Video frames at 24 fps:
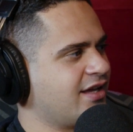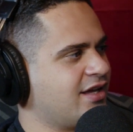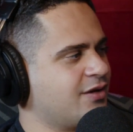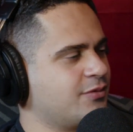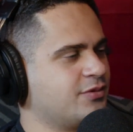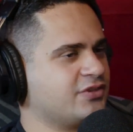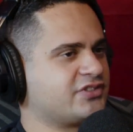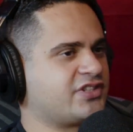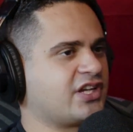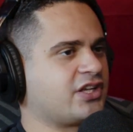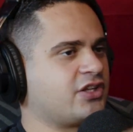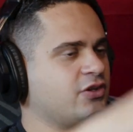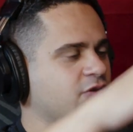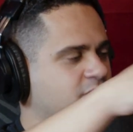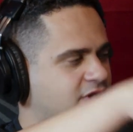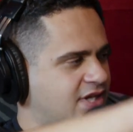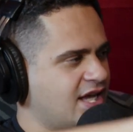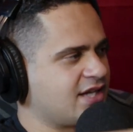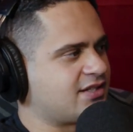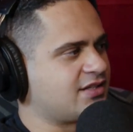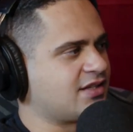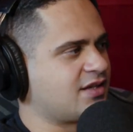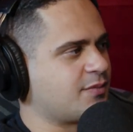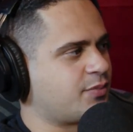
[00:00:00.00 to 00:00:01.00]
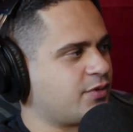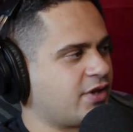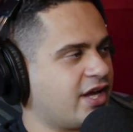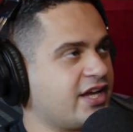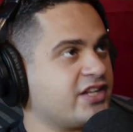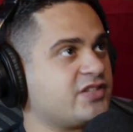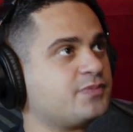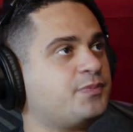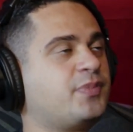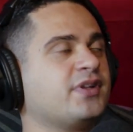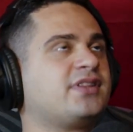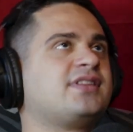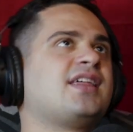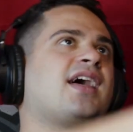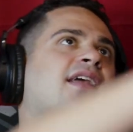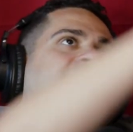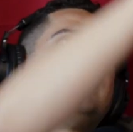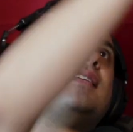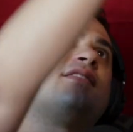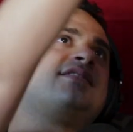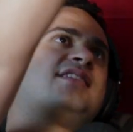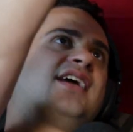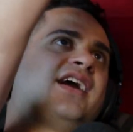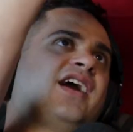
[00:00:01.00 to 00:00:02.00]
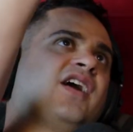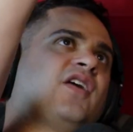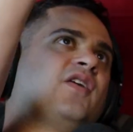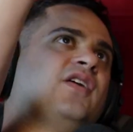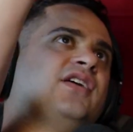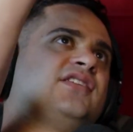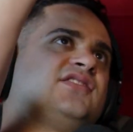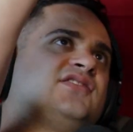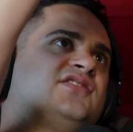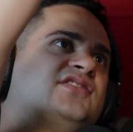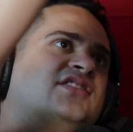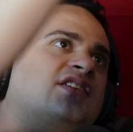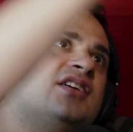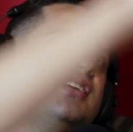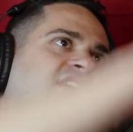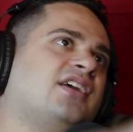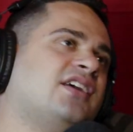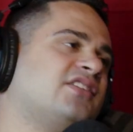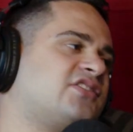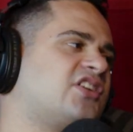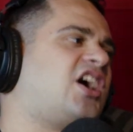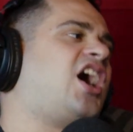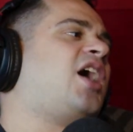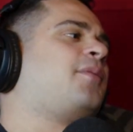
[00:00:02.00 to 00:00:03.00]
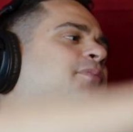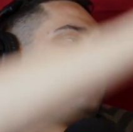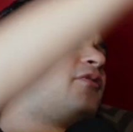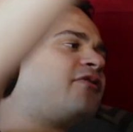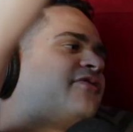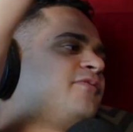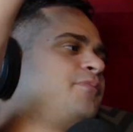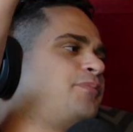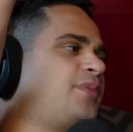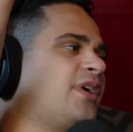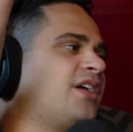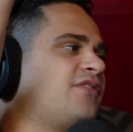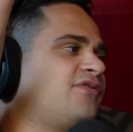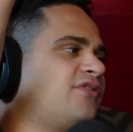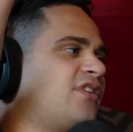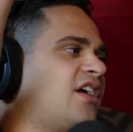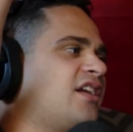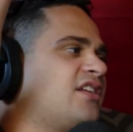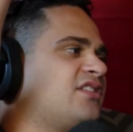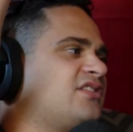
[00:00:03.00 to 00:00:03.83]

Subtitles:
it was like you'd get to the place, but then the terrace is up a big flight of